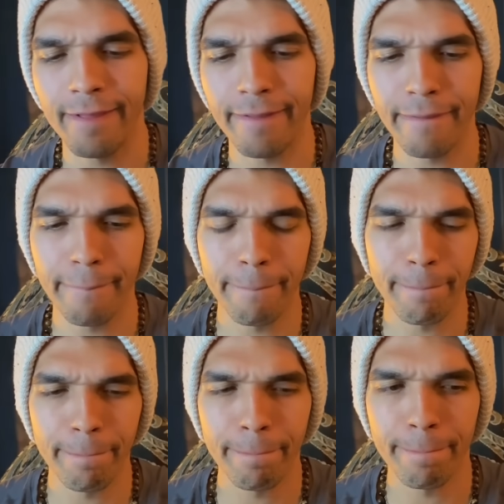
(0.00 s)

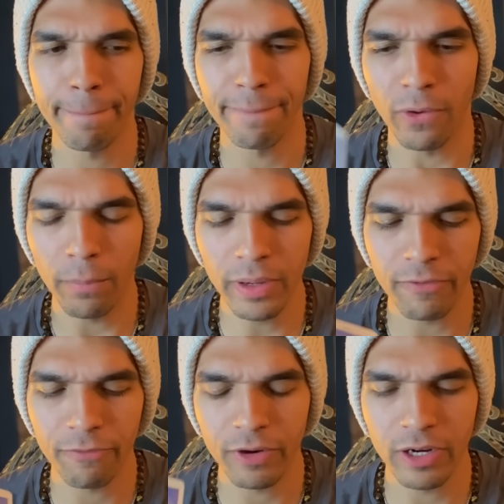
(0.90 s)
Don't be
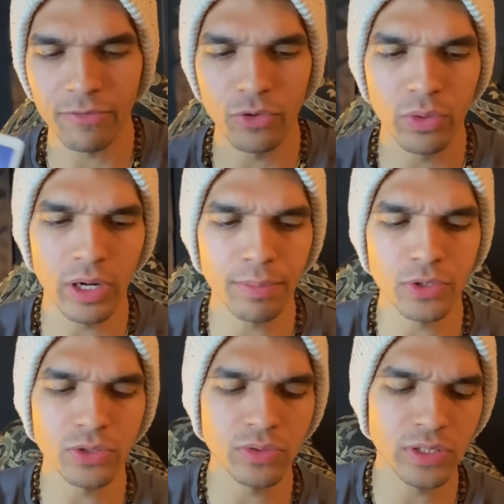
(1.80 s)
afraid of newer
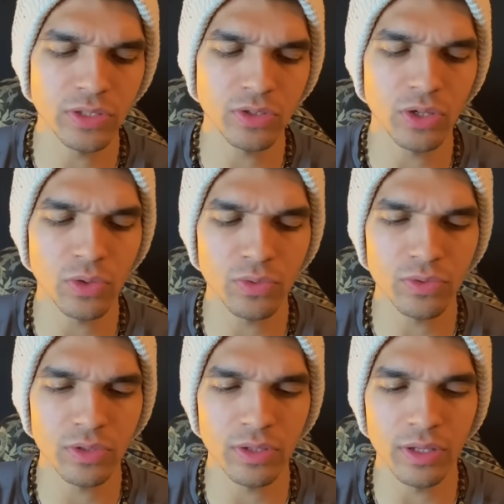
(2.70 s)
opportunities, or
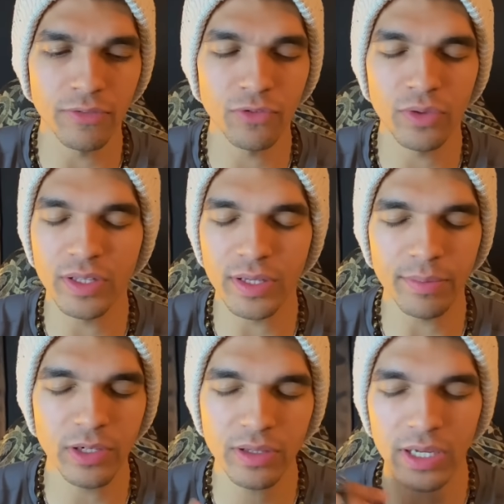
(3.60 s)
I'm
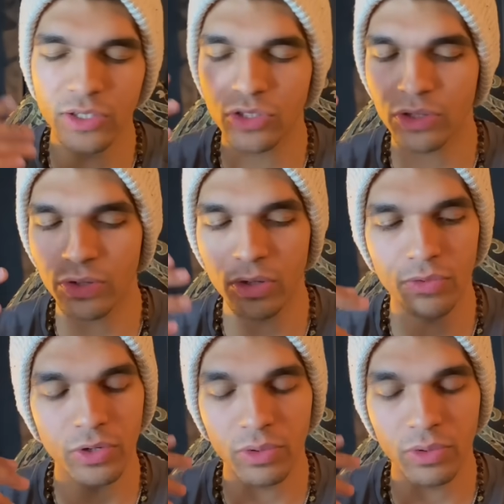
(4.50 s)
hearing like start over.